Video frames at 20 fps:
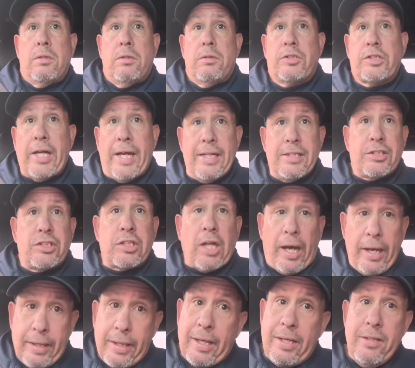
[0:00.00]
Shane
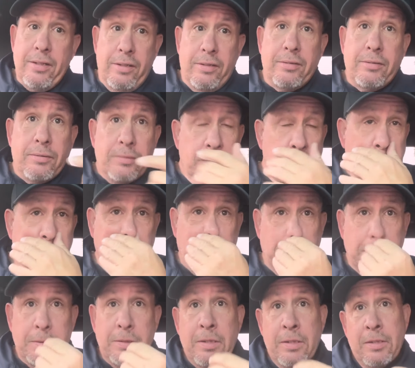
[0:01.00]
Steichen,
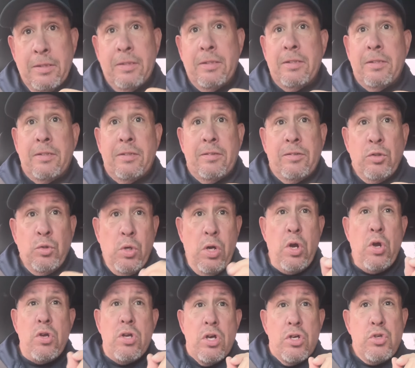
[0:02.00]

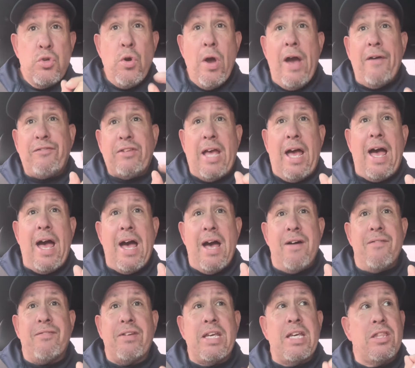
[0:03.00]
you have to
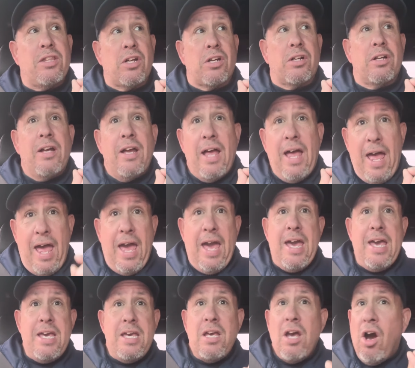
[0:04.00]
have either
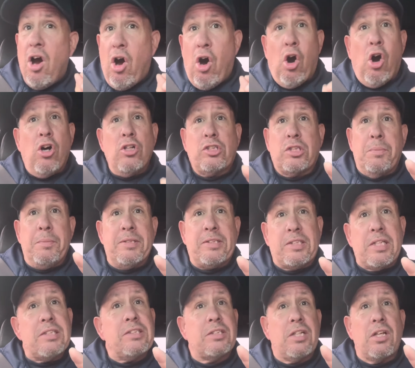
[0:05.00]
A, awesome
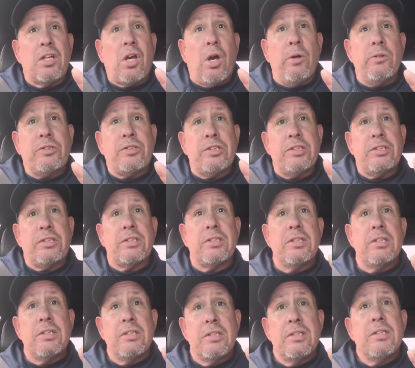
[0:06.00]
assistant coaches,
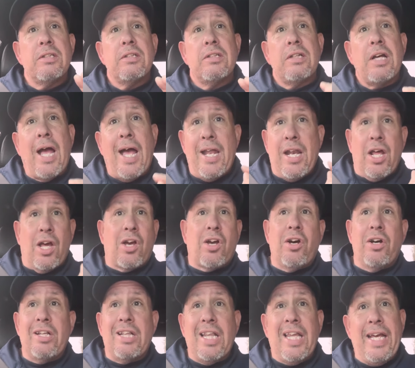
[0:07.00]
and a
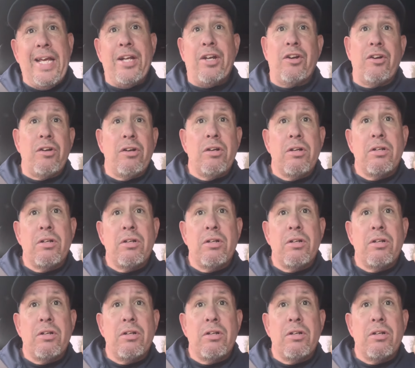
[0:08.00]
good leader,